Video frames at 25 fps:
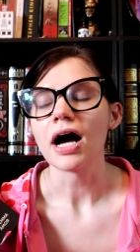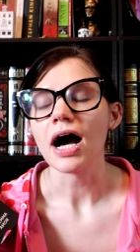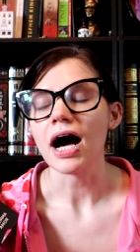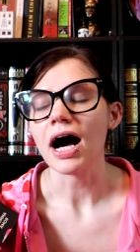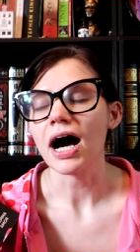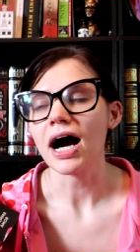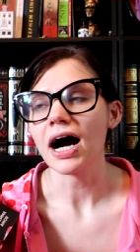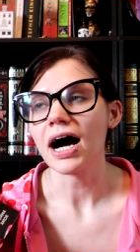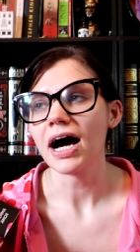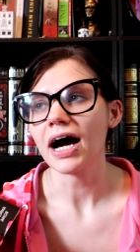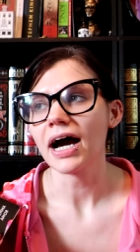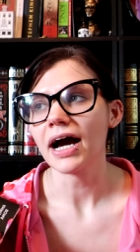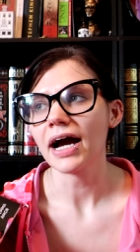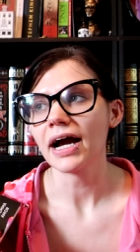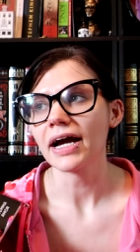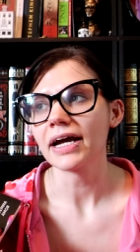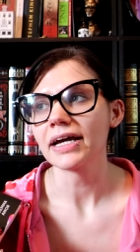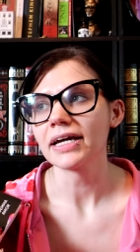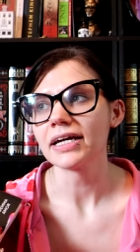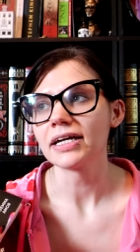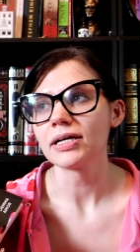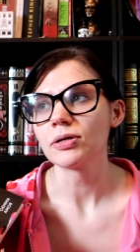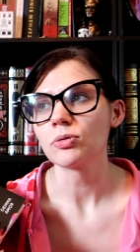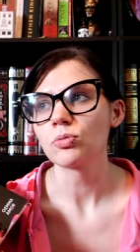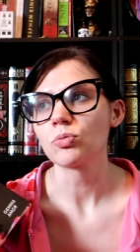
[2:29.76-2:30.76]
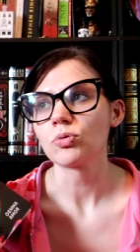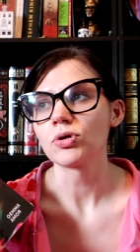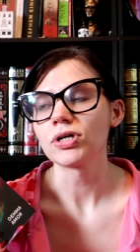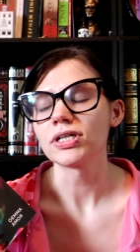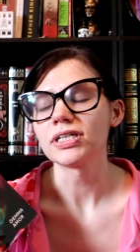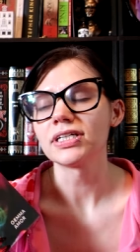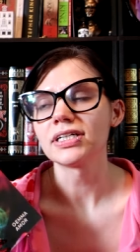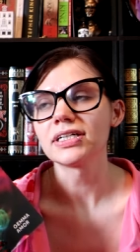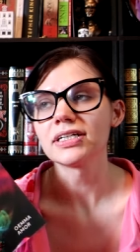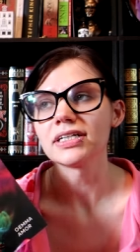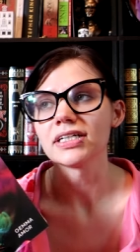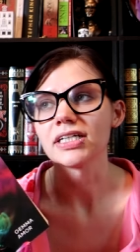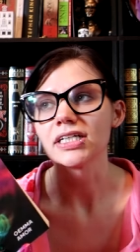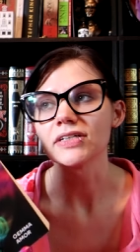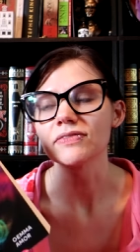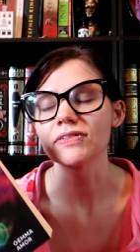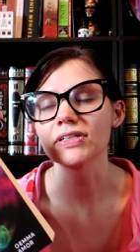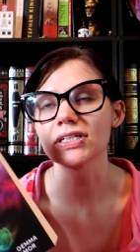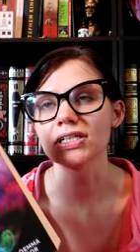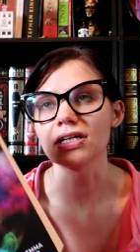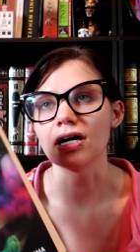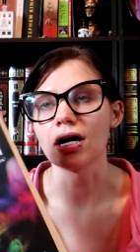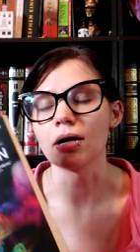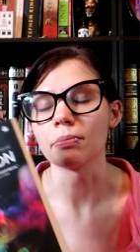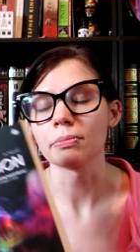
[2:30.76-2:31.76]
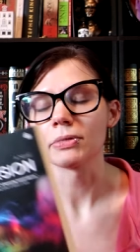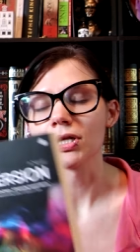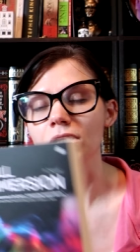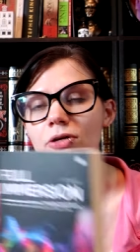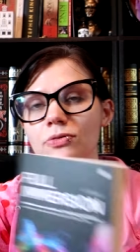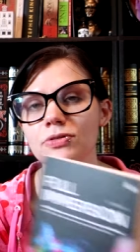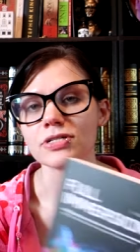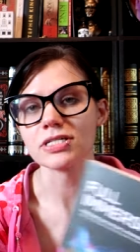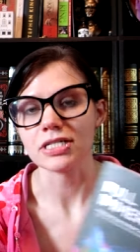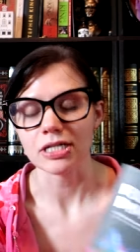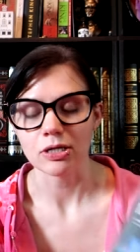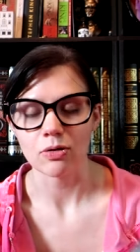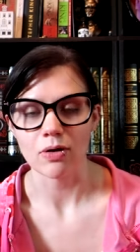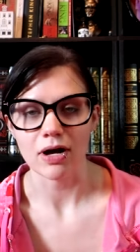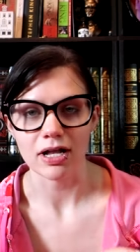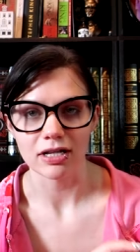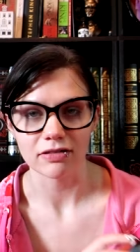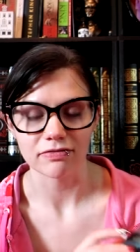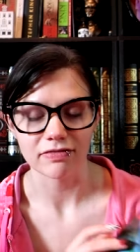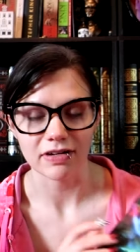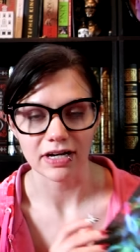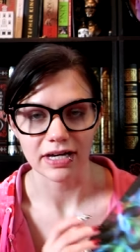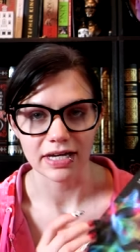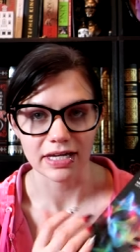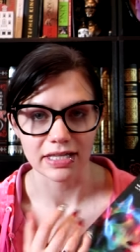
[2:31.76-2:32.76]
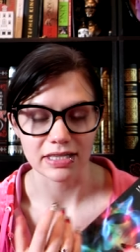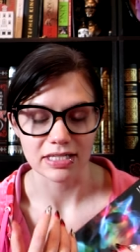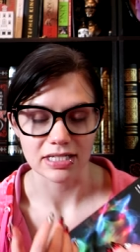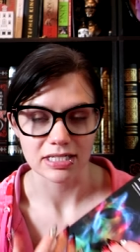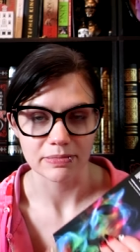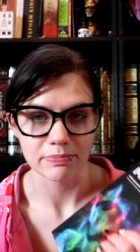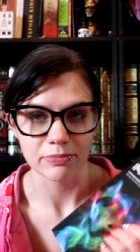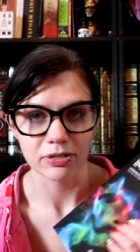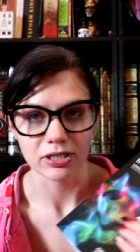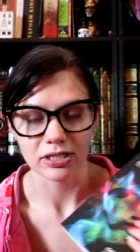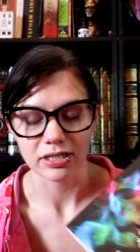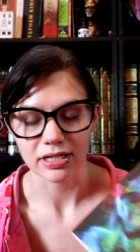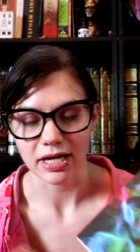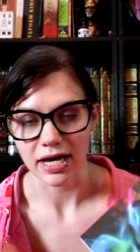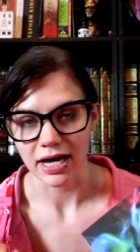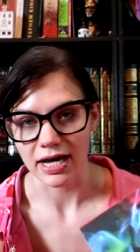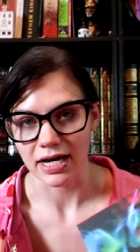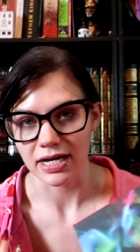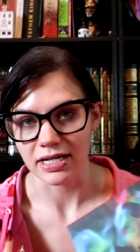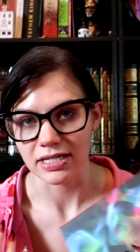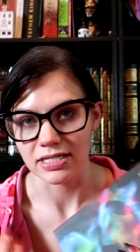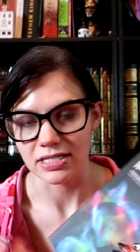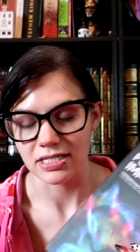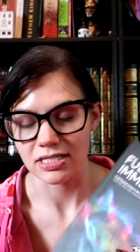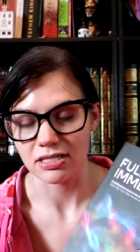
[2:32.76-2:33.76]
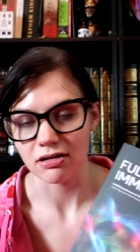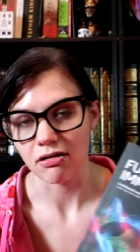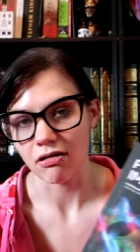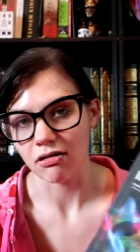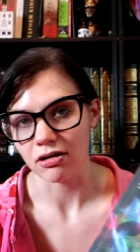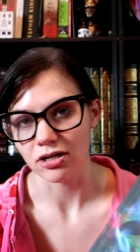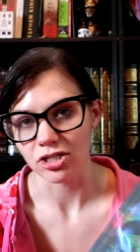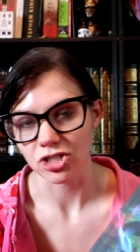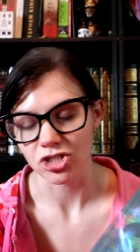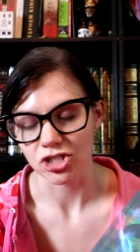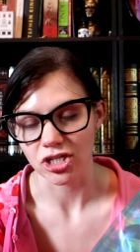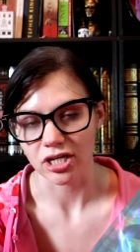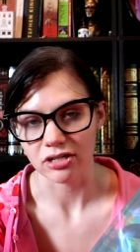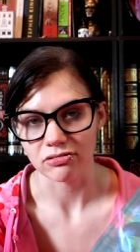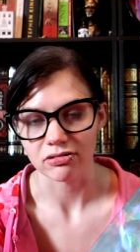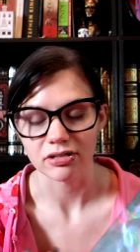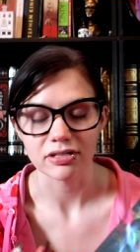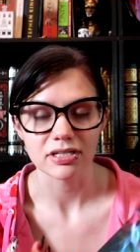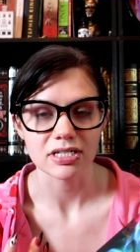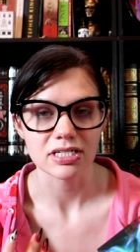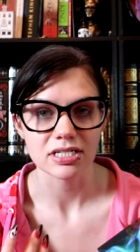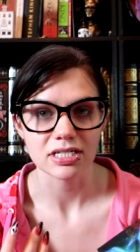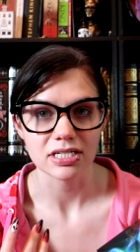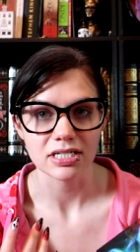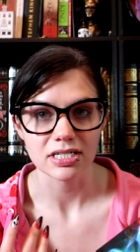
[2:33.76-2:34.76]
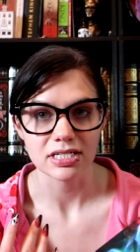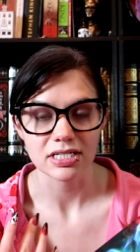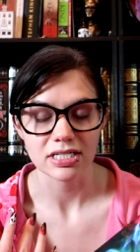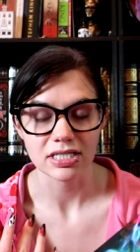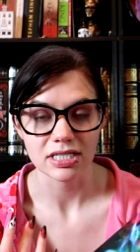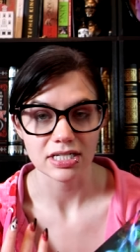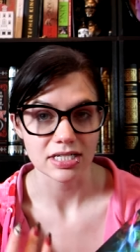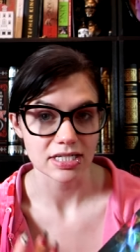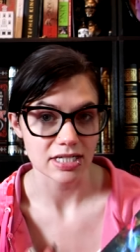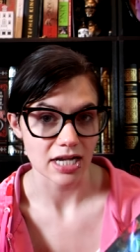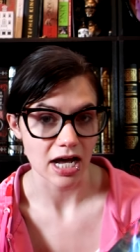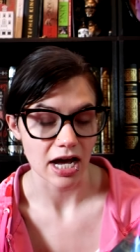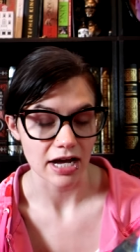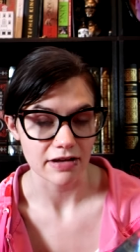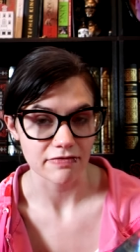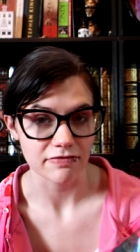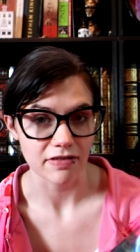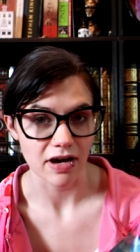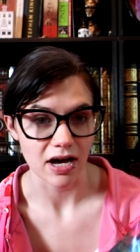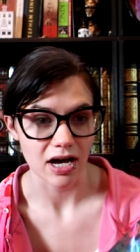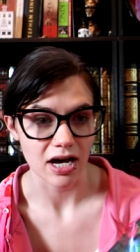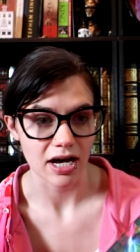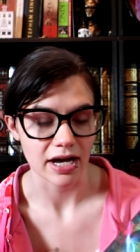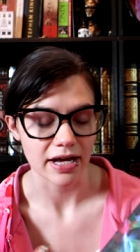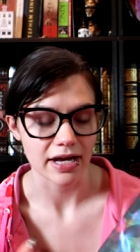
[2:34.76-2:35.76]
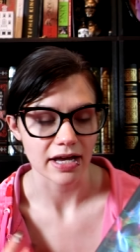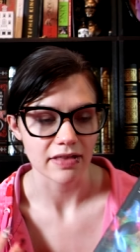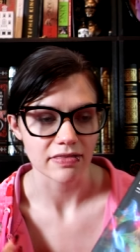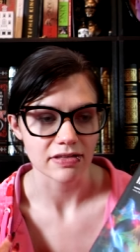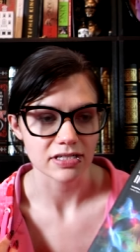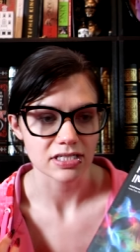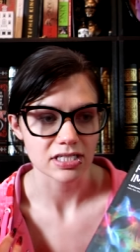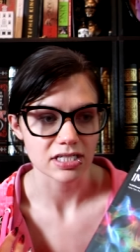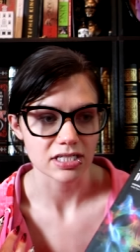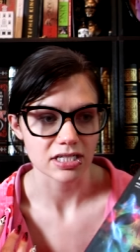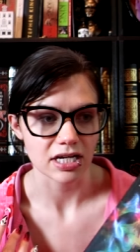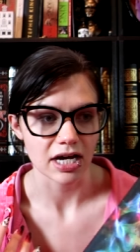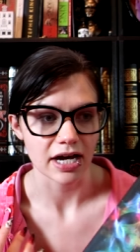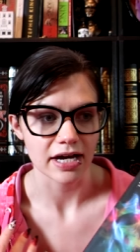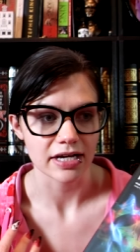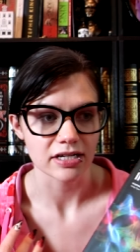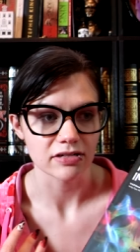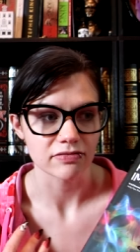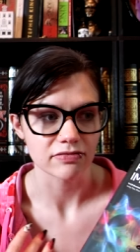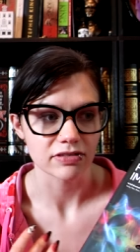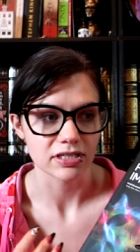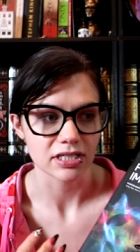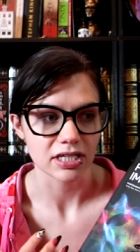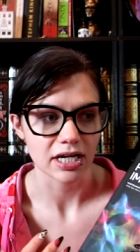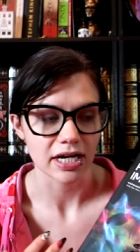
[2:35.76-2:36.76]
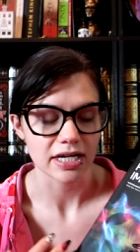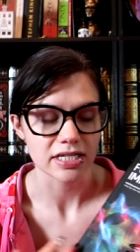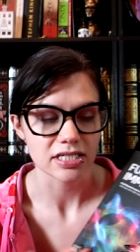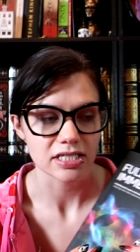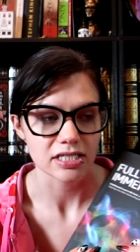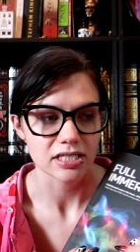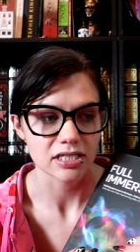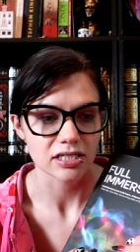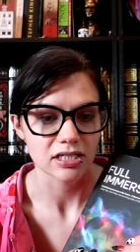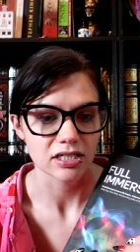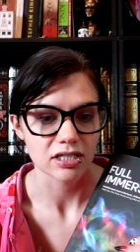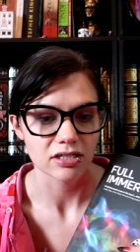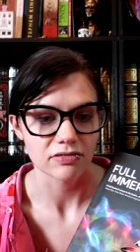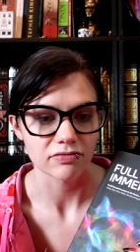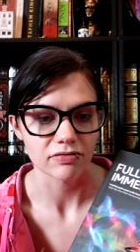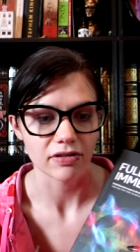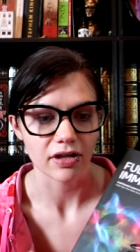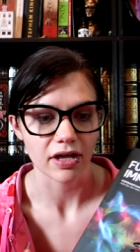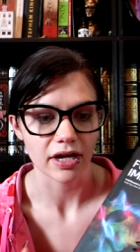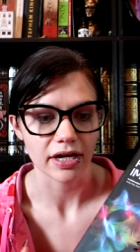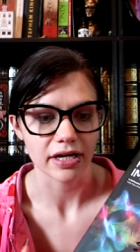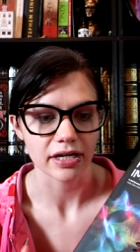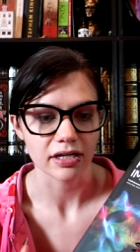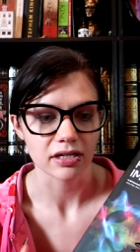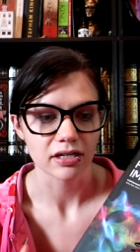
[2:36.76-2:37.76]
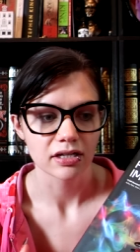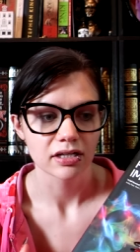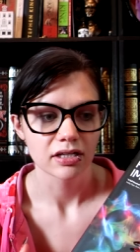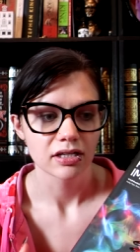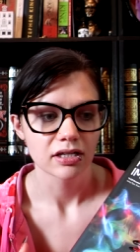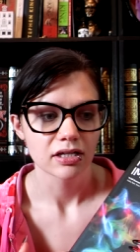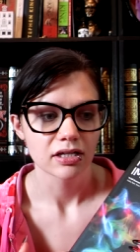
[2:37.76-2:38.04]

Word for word: I wouldn't even come close to qualifying this book as the horror genre. This is the sci-fi, and this is kind of the idea of like